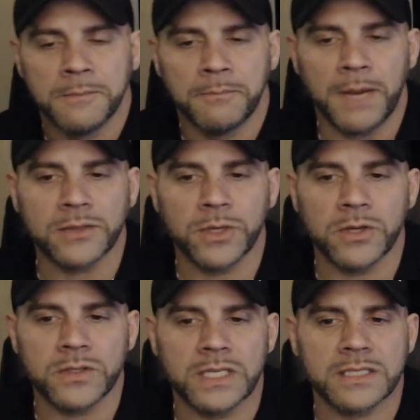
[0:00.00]
My
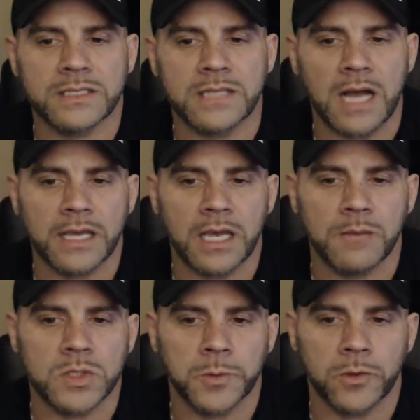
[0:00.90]
306 stock cam
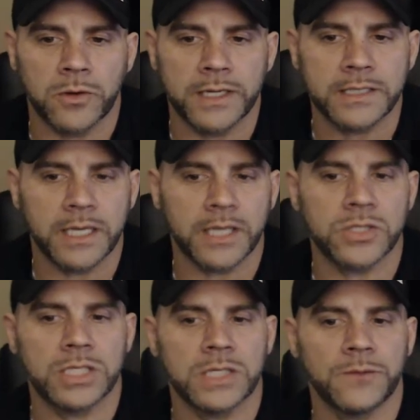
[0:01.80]
Explorer intake and
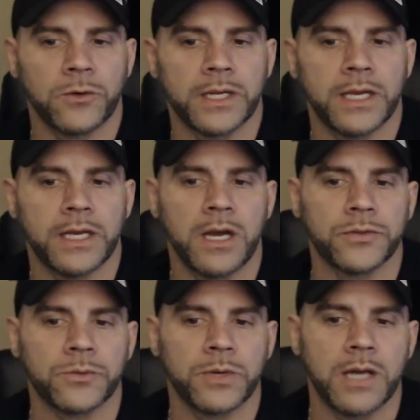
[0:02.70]
GT40 head
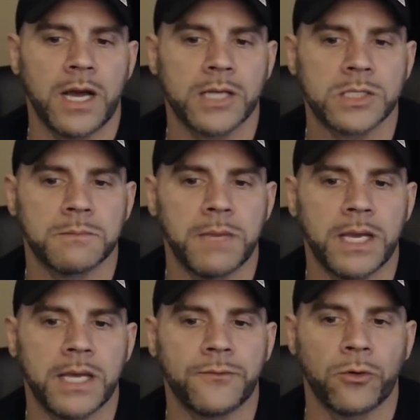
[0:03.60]
on three notch
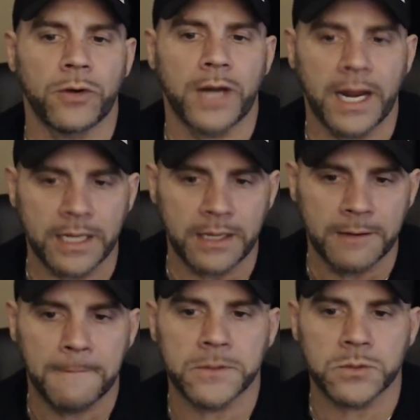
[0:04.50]
made
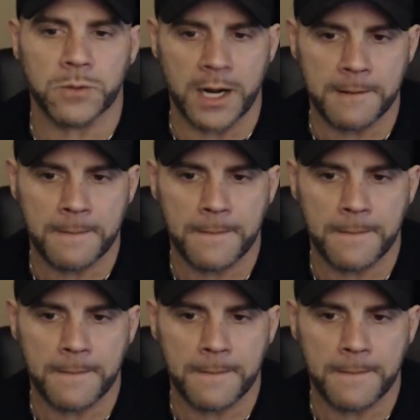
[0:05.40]
490. That's right.